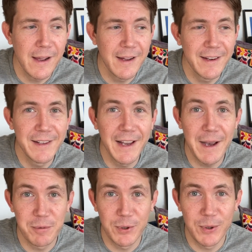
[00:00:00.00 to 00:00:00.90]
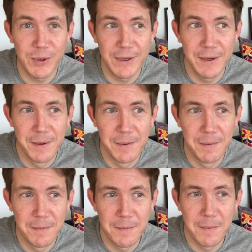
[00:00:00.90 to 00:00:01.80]
in Capricorn.
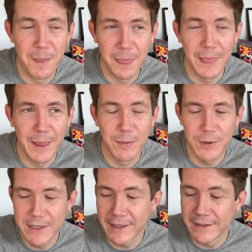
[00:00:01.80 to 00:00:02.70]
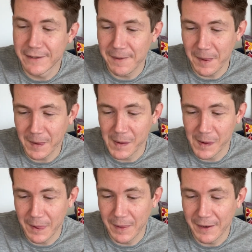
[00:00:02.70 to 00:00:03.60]
We did.
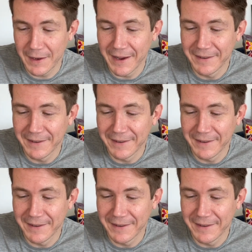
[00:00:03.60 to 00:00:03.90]
Yeah.